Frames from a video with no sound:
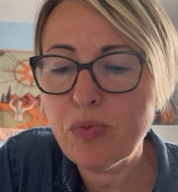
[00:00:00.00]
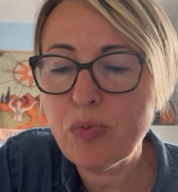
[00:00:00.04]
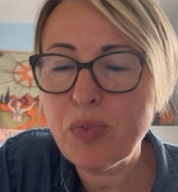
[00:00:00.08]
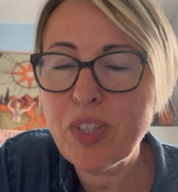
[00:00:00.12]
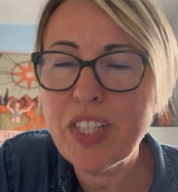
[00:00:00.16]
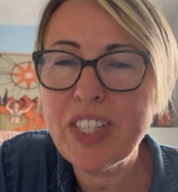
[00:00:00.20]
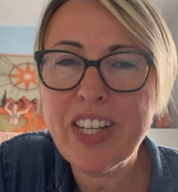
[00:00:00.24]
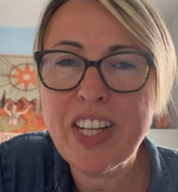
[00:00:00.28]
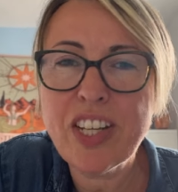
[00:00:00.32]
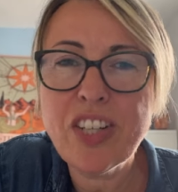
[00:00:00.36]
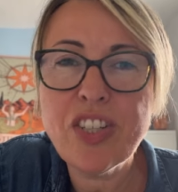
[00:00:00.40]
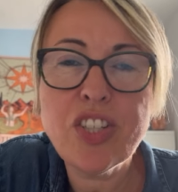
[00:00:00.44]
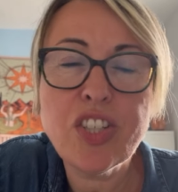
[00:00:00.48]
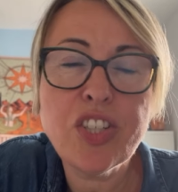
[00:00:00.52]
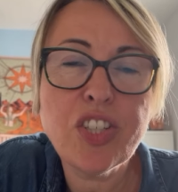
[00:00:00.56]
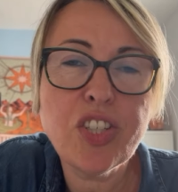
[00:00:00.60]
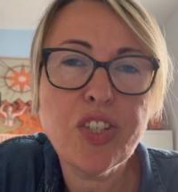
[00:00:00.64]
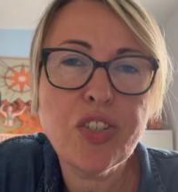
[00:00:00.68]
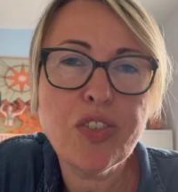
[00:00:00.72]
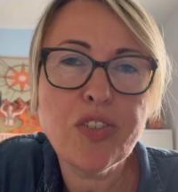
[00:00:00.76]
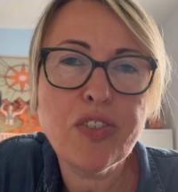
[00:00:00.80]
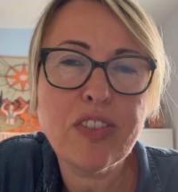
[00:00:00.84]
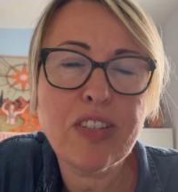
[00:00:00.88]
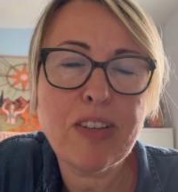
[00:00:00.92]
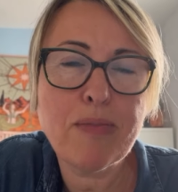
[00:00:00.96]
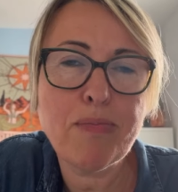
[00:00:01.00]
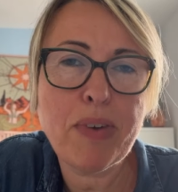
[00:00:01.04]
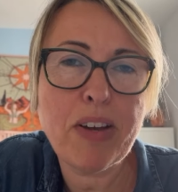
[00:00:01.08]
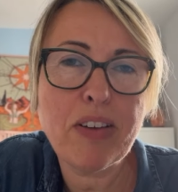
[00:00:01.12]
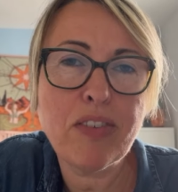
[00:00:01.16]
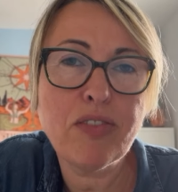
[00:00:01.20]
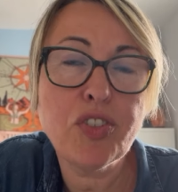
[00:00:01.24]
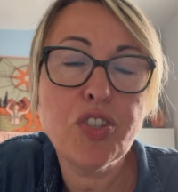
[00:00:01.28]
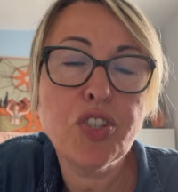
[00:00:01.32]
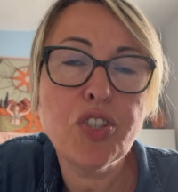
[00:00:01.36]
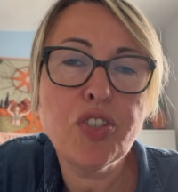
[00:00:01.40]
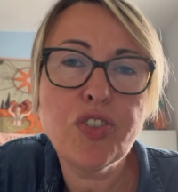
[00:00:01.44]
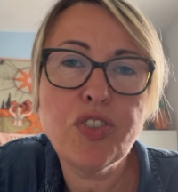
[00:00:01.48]
We tend to use about
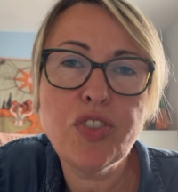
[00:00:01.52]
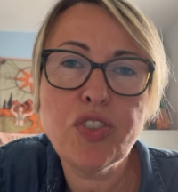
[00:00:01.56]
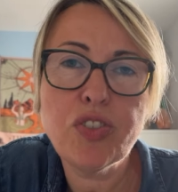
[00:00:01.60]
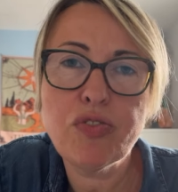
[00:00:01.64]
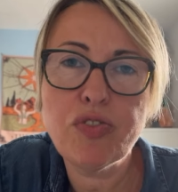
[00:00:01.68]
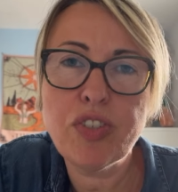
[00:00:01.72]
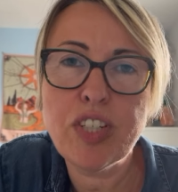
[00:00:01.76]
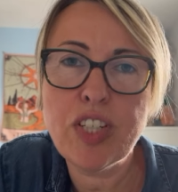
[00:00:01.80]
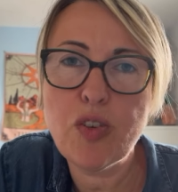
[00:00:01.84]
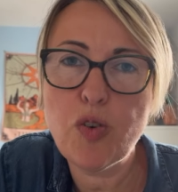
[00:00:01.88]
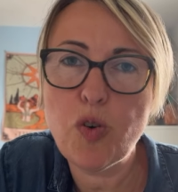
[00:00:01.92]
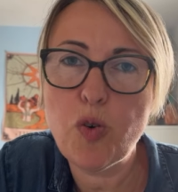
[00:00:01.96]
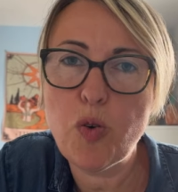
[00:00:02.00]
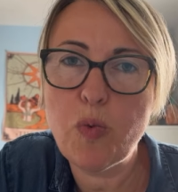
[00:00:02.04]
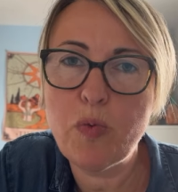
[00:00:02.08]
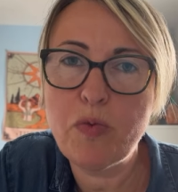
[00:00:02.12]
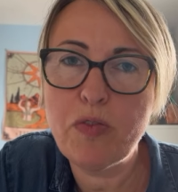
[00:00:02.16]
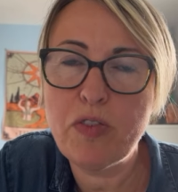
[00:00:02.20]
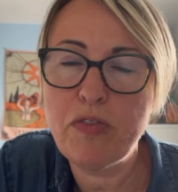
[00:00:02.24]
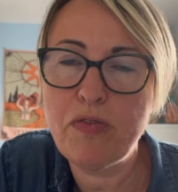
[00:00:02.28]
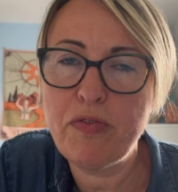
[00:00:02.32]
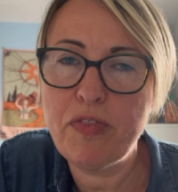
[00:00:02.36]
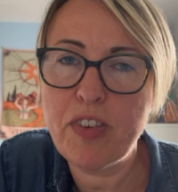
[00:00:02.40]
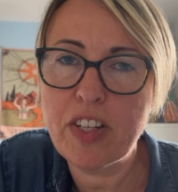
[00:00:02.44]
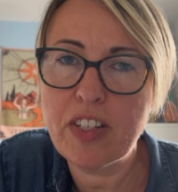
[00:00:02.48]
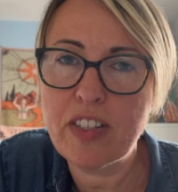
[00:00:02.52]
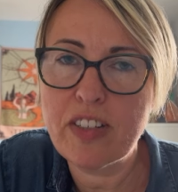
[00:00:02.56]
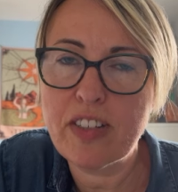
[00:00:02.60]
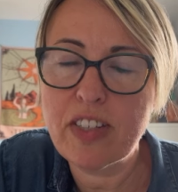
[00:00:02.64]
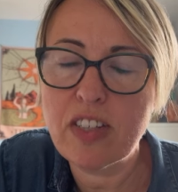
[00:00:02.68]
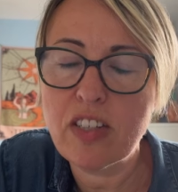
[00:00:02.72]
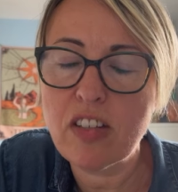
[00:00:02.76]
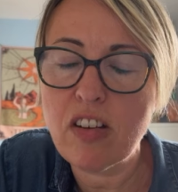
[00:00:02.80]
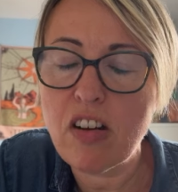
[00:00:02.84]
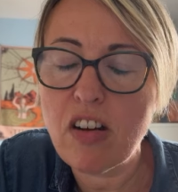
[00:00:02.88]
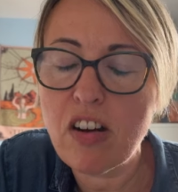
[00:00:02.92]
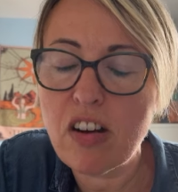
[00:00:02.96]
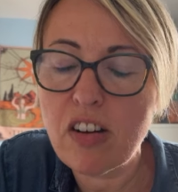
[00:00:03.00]
a 2 degree orb fixed
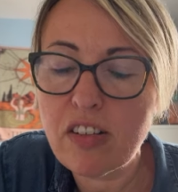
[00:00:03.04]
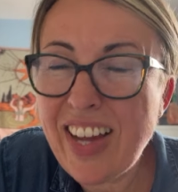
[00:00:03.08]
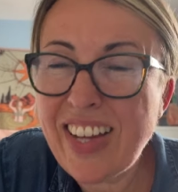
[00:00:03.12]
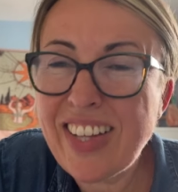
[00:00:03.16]
star.